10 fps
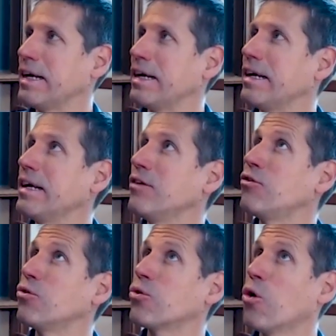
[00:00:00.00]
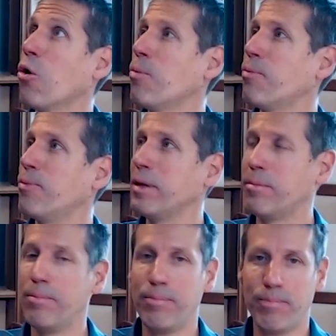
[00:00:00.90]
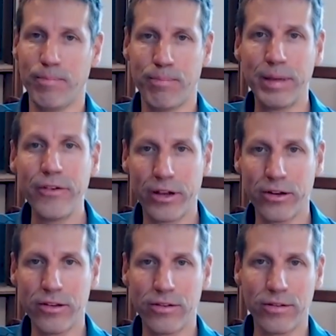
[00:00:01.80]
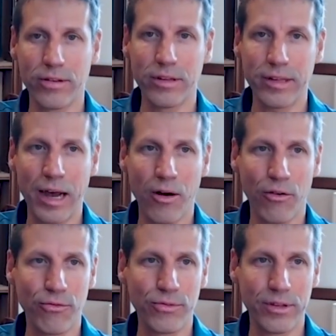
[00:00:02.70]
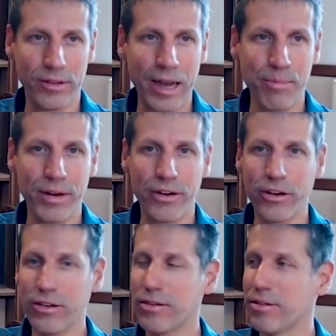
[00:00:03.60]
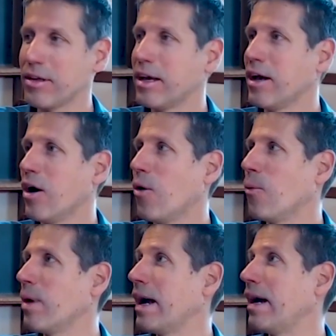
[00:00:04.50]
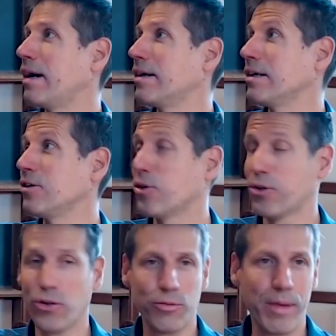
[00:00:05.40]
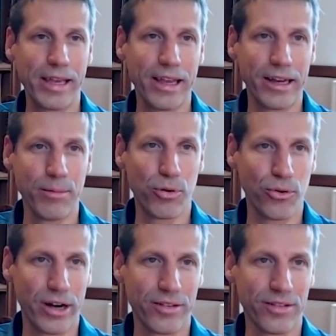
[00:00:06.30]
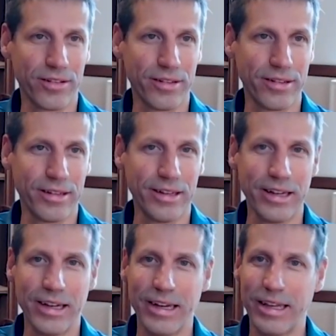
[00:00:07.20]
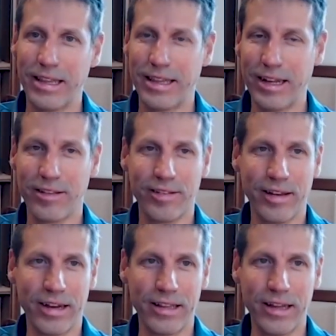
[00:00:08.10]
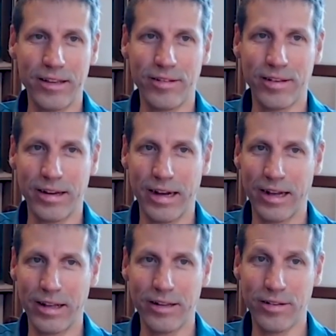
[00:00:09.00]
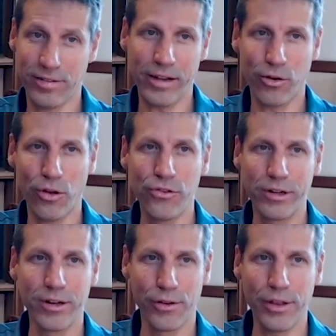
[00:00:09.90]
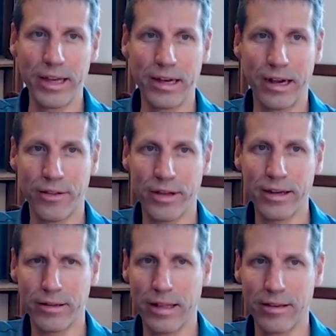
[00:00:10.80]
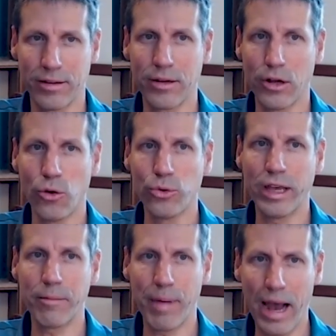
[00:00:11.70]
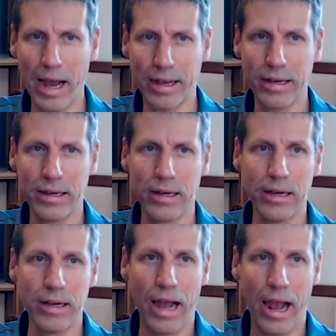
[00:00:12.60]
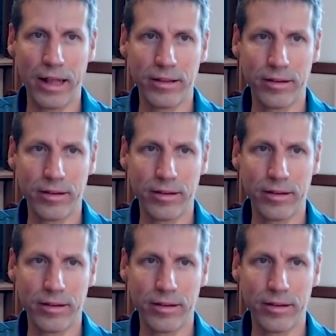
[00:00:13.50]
is to cope with periods, time periods, where you're not making any progress. It's a psychological thing. I think that looking back at